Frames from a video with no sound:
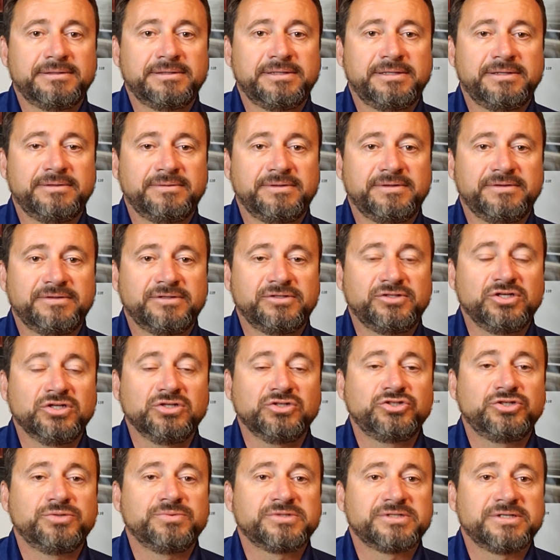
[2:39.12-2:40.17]
the
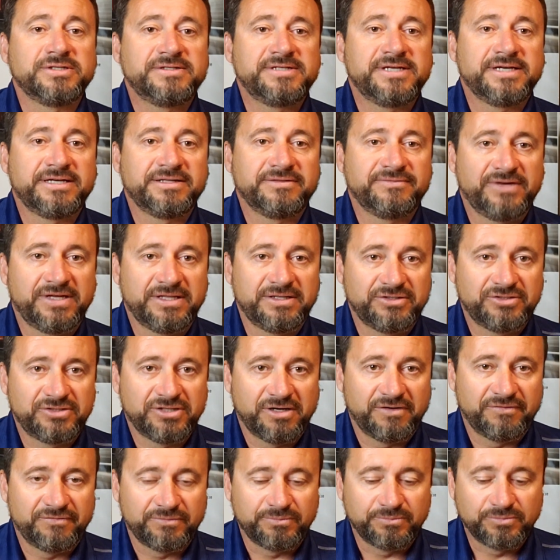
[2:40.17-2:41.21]
dealerships can take advantage
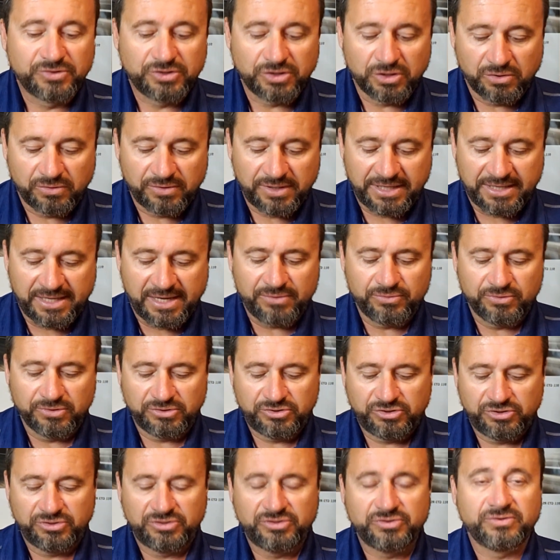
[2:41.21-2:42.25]
of them. So, and I
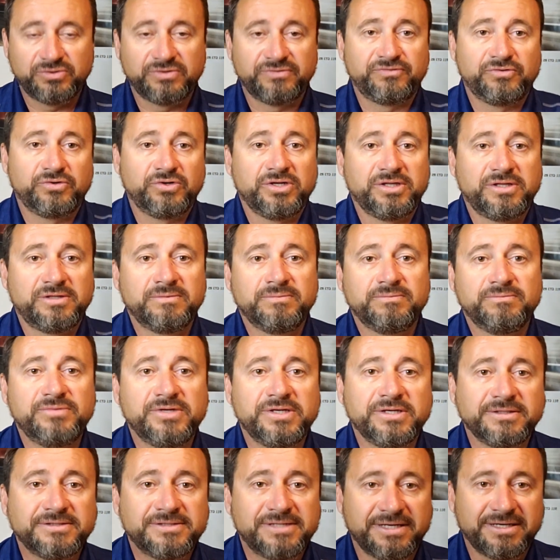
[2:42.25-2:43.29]
want you to avoid
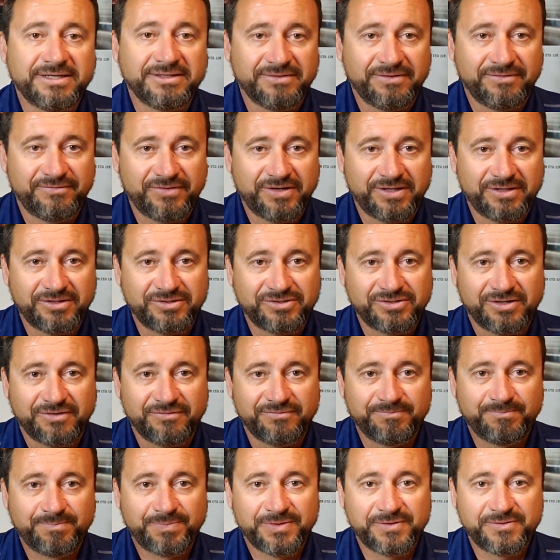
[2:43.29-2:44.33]
being taken advantage of.
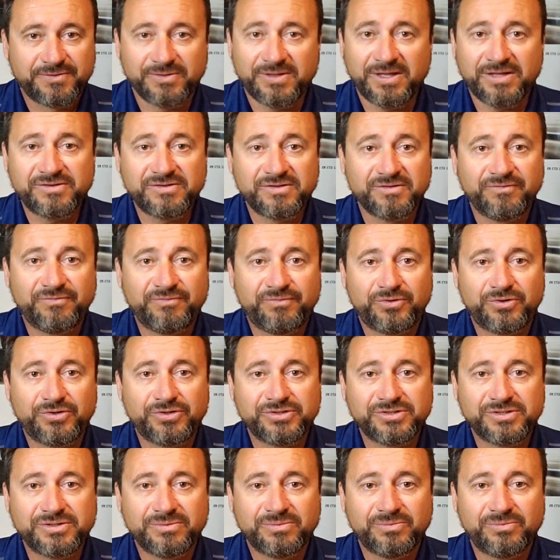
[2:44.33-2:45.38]
So that's the
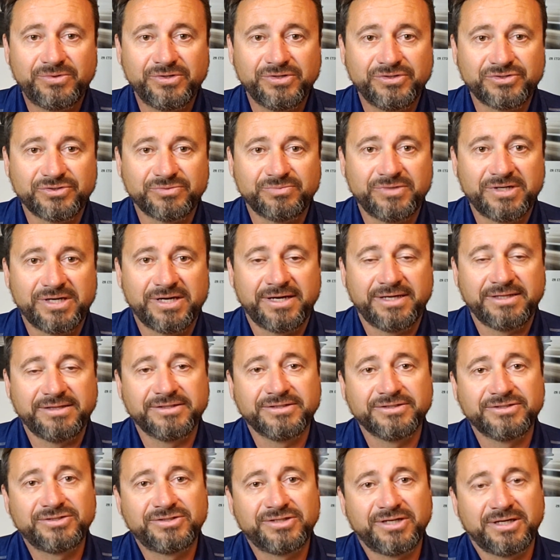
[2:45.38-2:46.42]
first reason behind
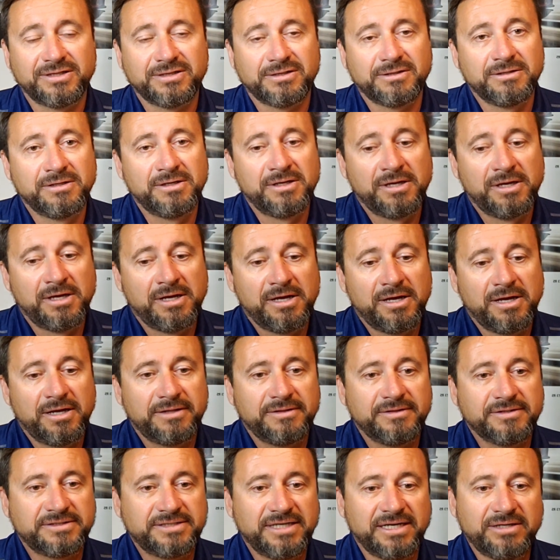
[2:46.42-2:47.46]
this channel.
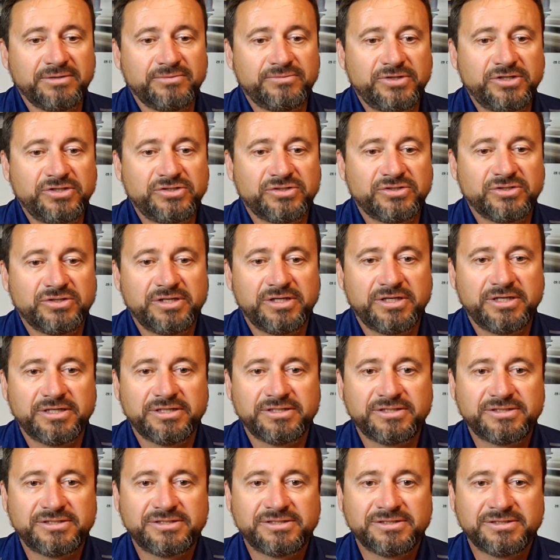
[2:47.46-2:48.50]
The second reason
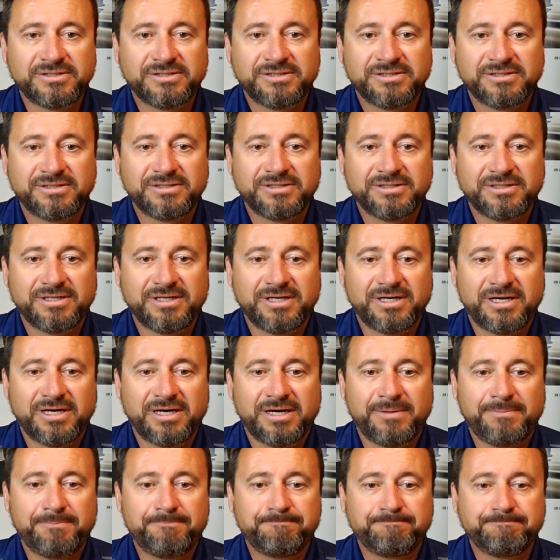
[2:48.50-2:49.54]
is
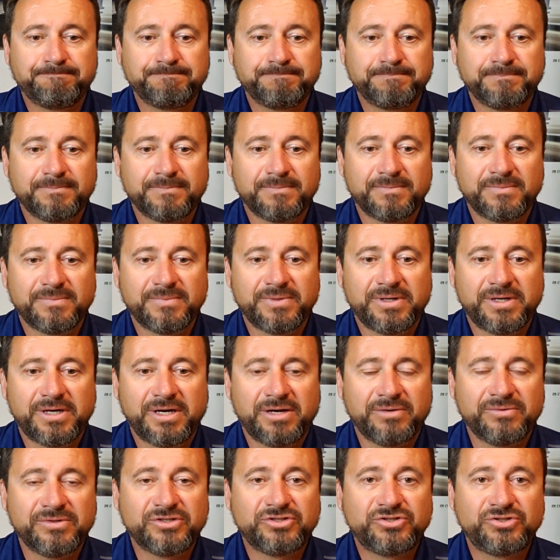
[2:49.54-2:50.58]
um,
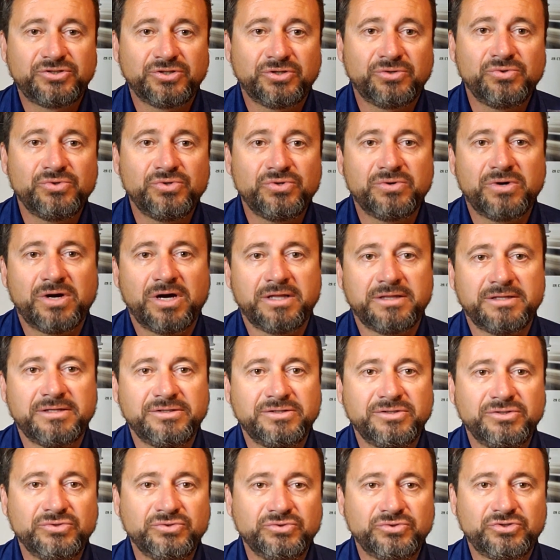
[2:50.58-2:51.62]
I want to show you on the
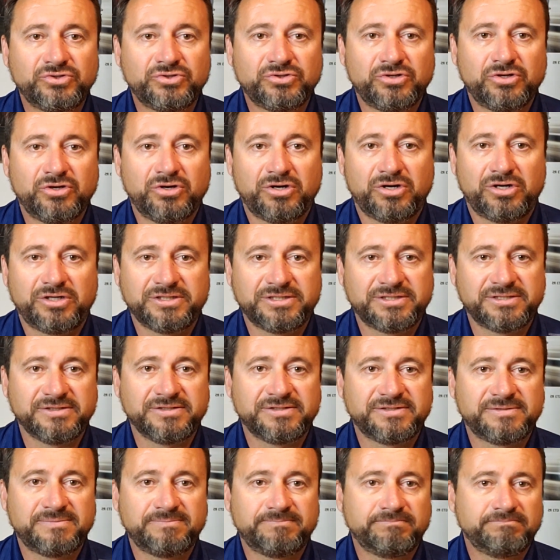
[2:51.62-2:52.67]
used cars,
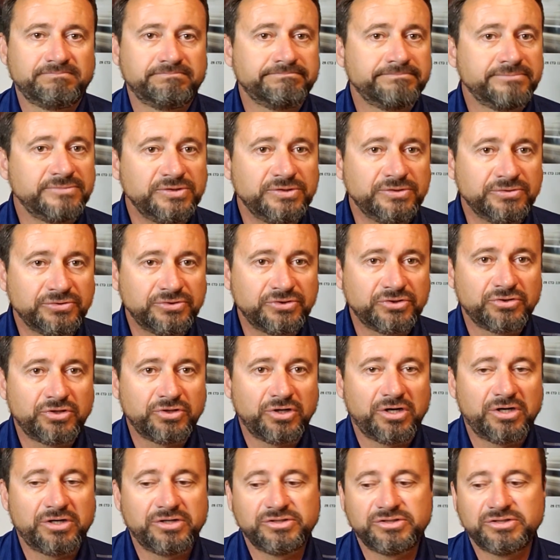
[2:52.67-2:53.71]
since used
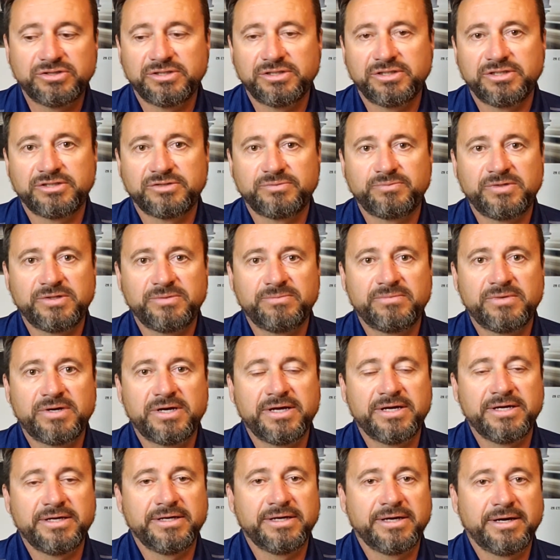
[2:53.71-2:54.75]
cars has been
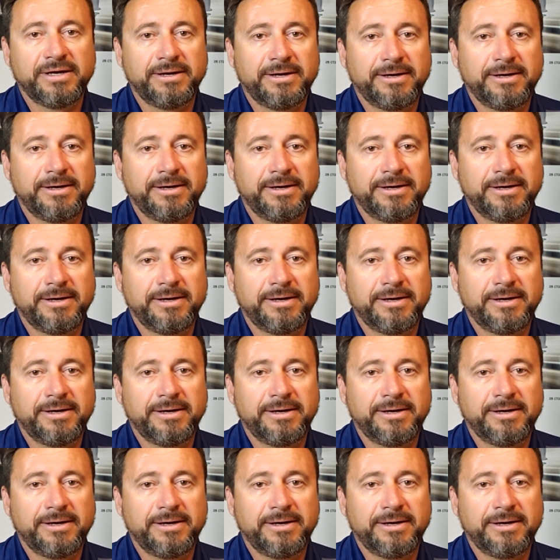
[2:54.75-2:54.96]
my